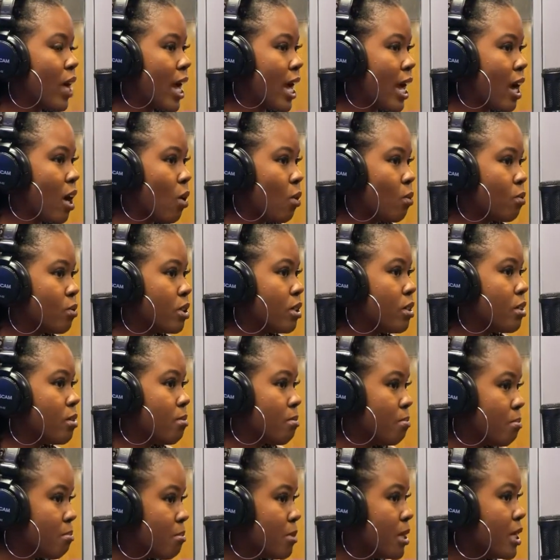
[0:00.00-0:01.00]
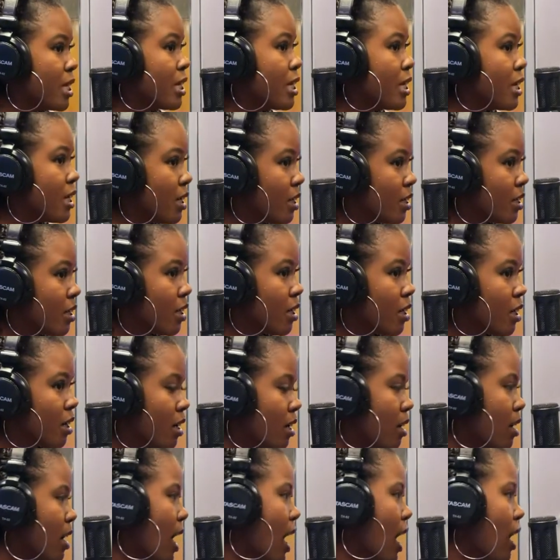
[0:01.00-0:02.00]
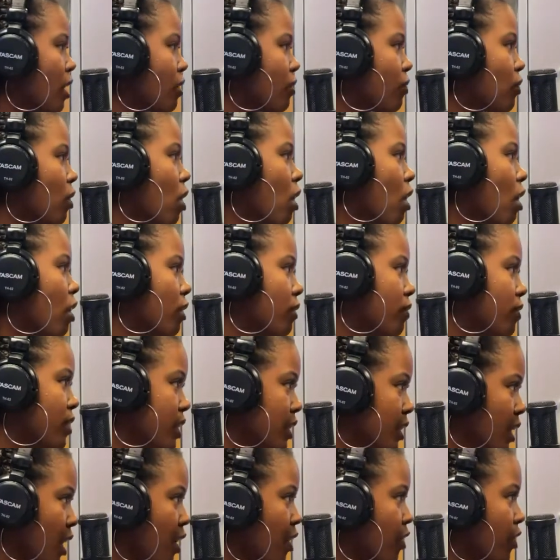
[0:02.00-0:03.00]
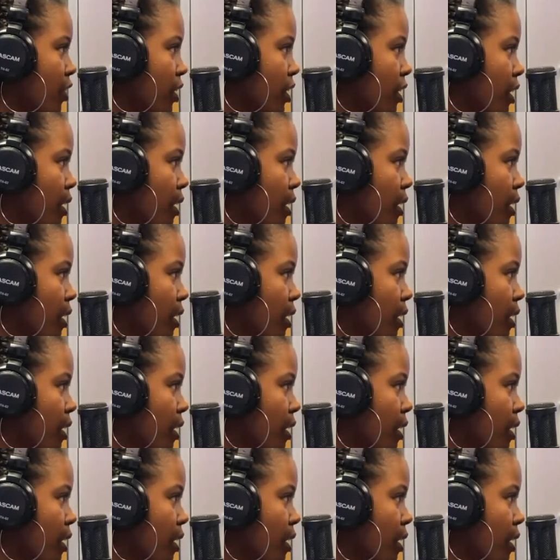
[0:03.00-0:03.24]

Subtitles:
found me out of all of these other